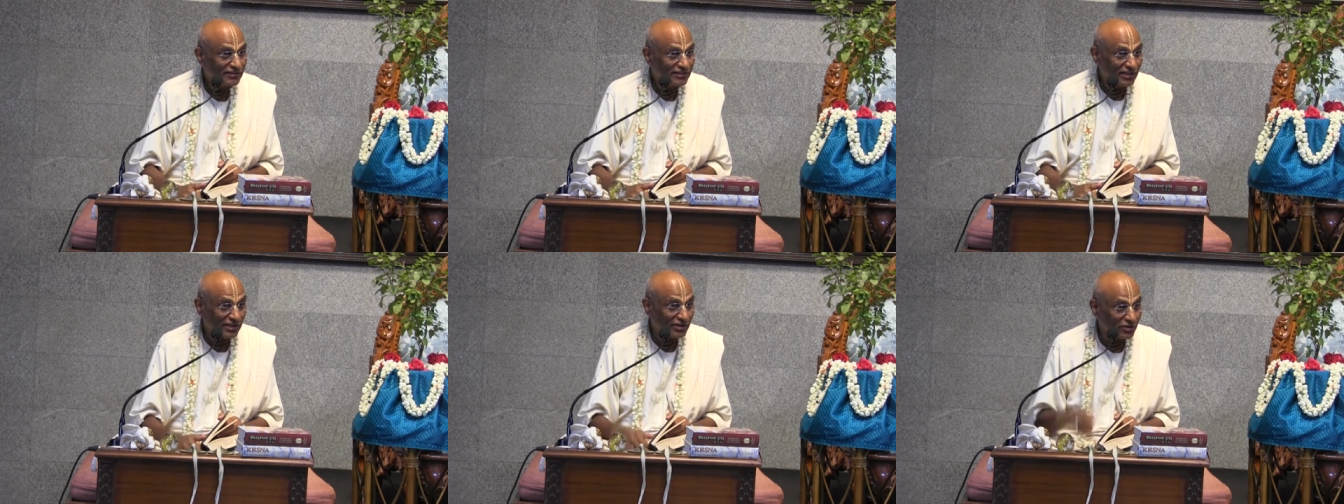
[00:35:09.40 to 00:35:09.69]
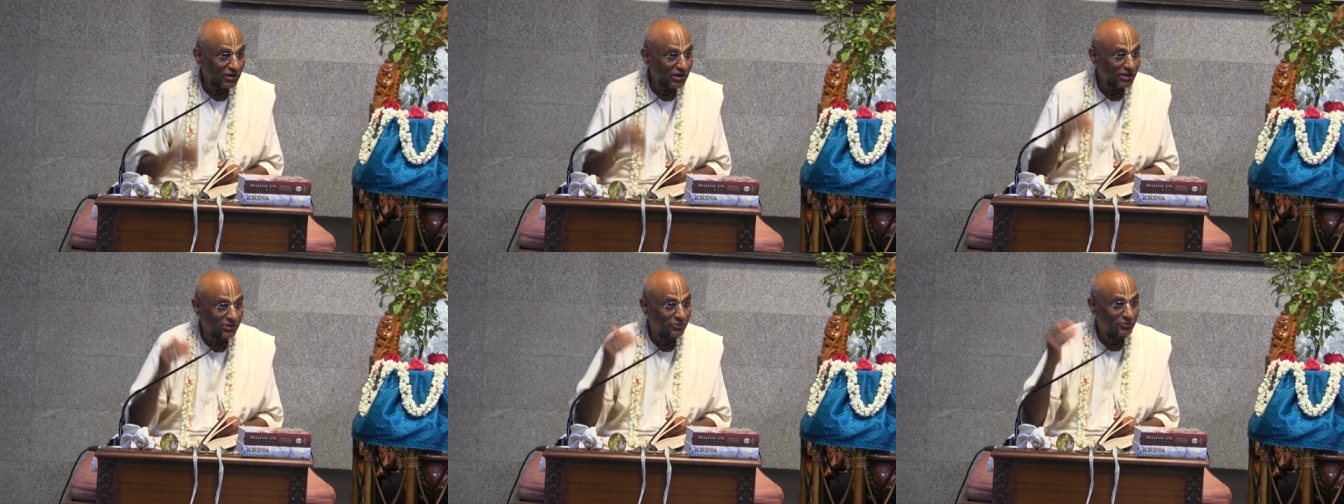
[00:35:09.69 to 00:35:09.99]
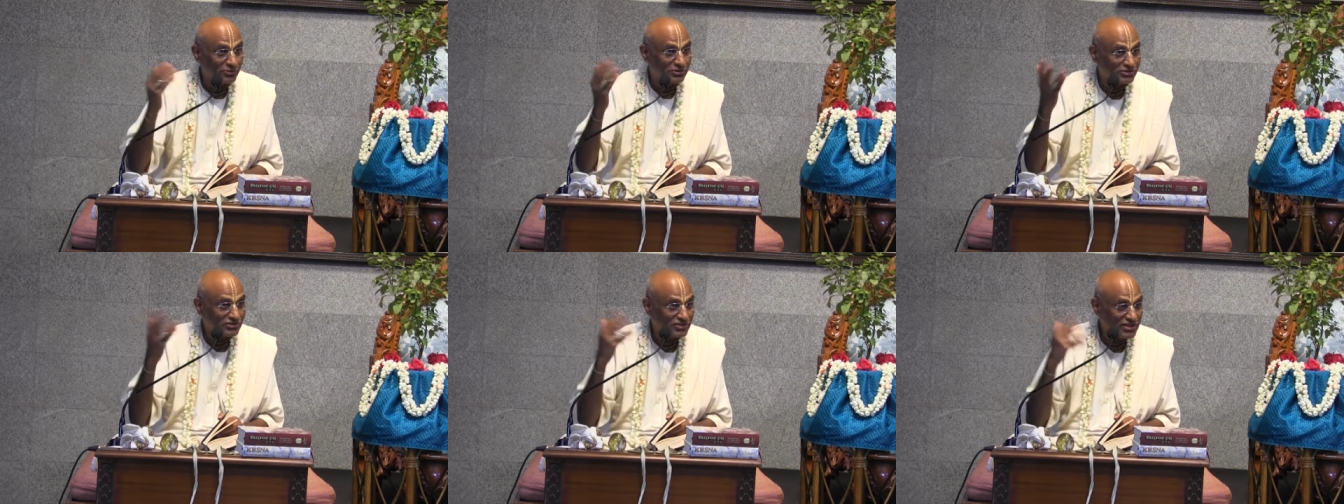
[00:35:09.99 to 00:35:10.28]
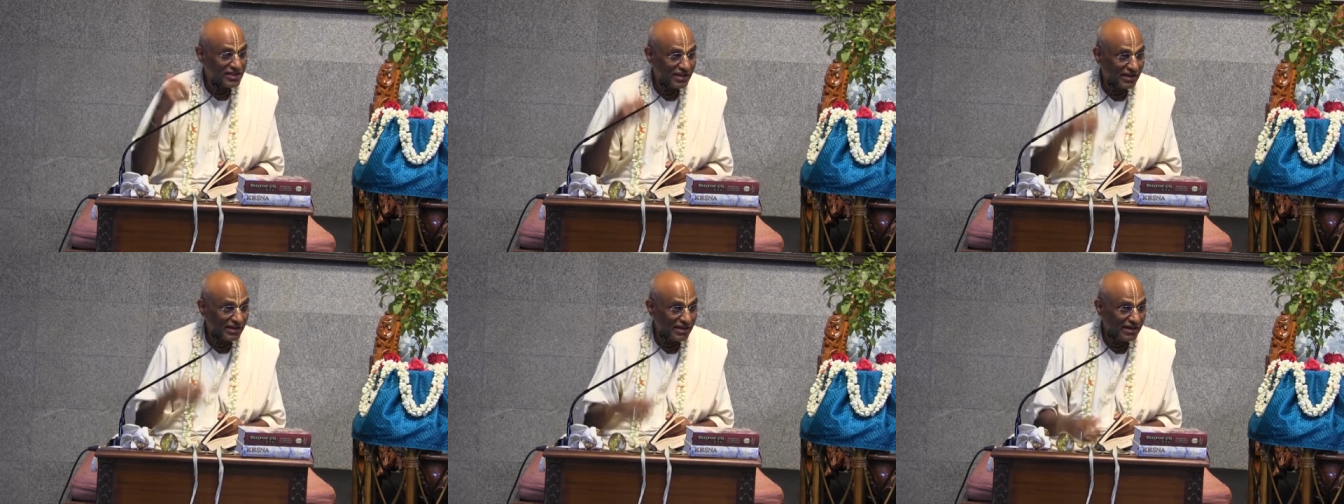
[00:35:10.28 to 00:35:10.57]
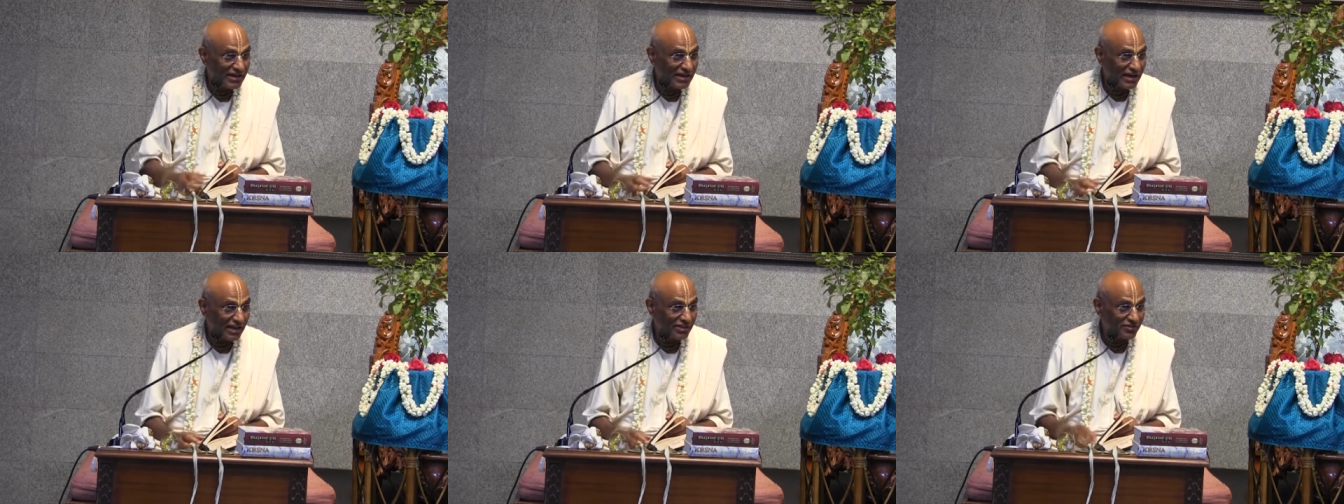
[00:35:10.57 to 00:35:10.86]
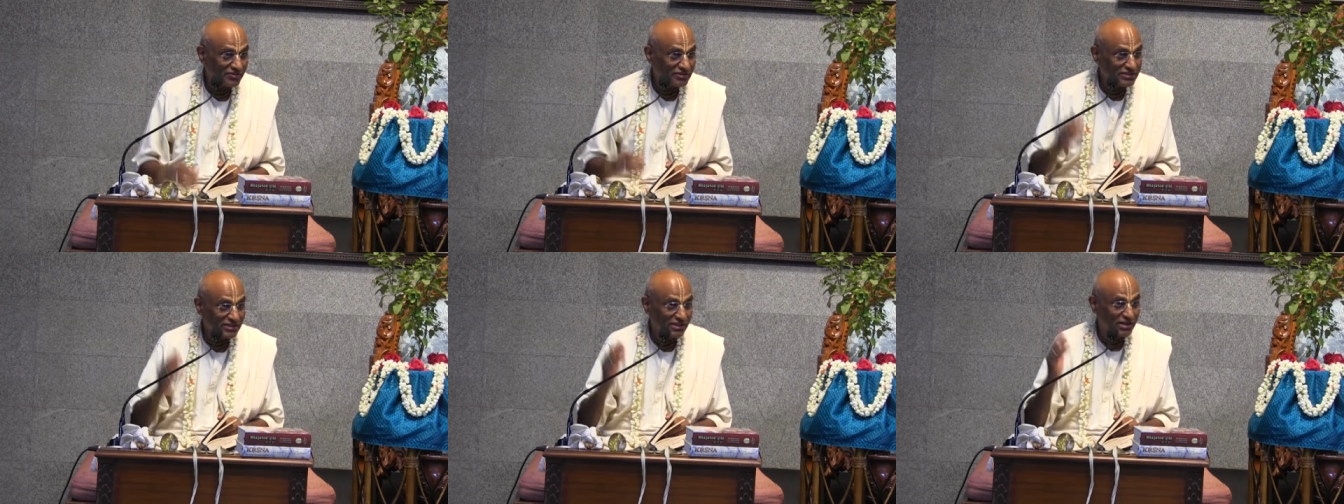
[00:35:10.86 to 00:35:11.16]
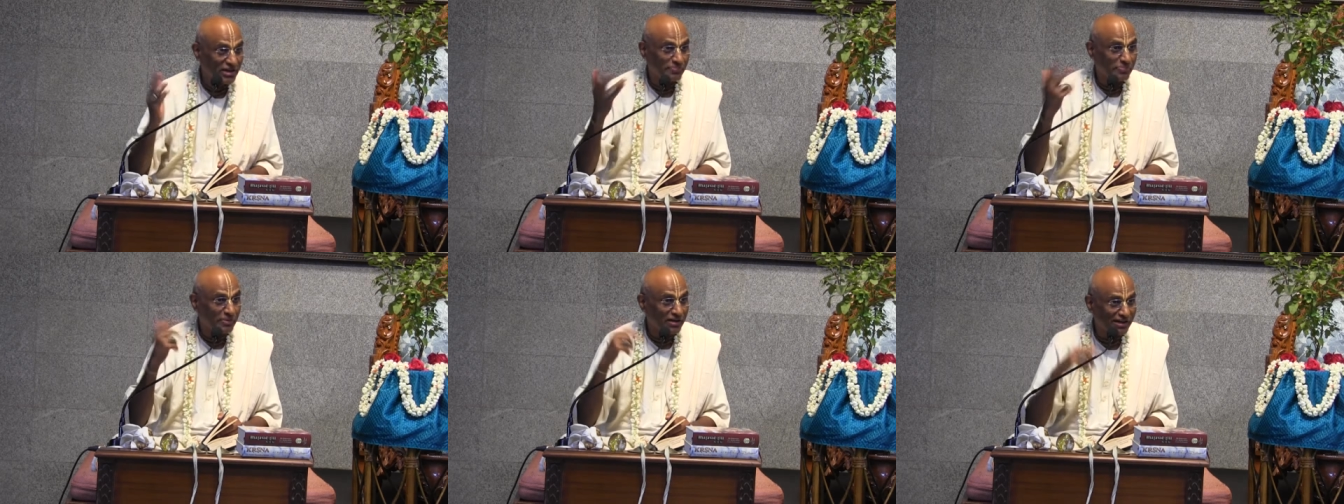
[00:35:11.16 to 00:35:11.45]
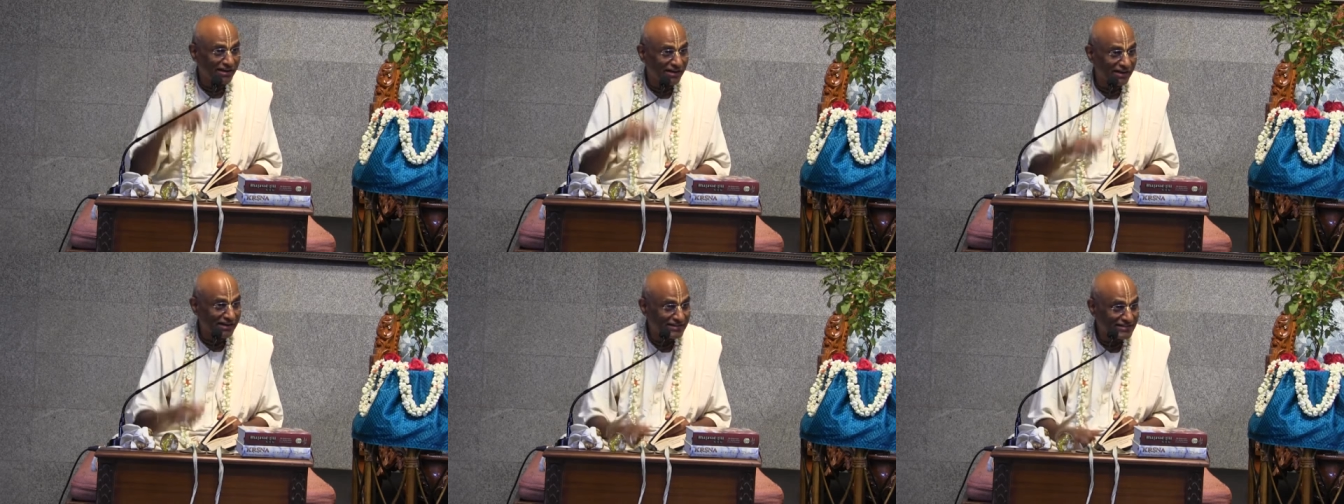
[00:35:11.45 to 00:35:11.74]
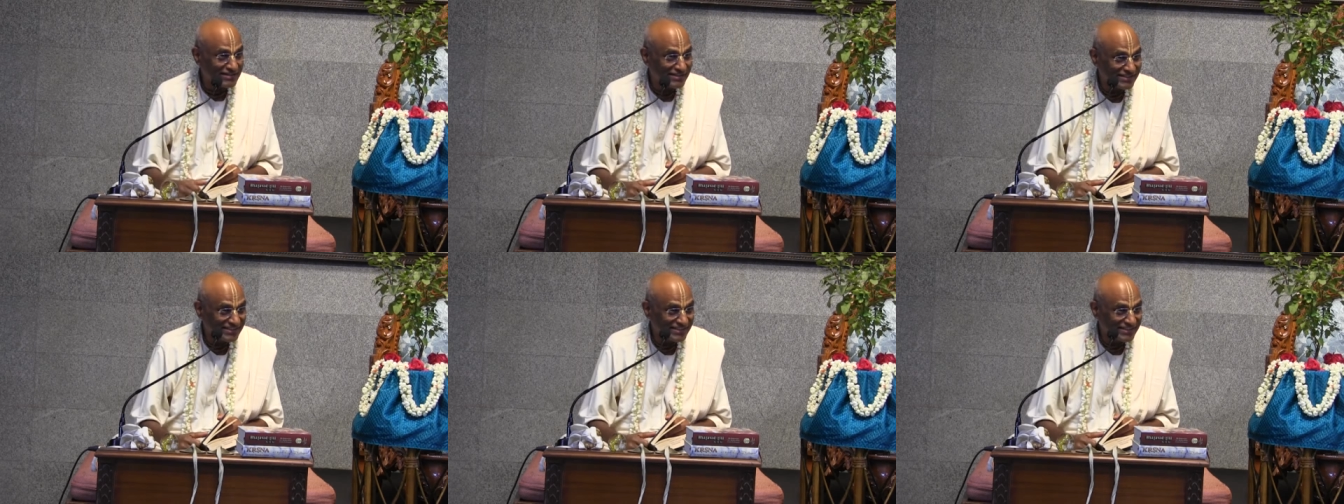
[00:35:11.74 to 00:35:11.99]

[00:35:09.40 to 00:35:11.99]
Then only you will say, right? Otherwise, it will appear dead.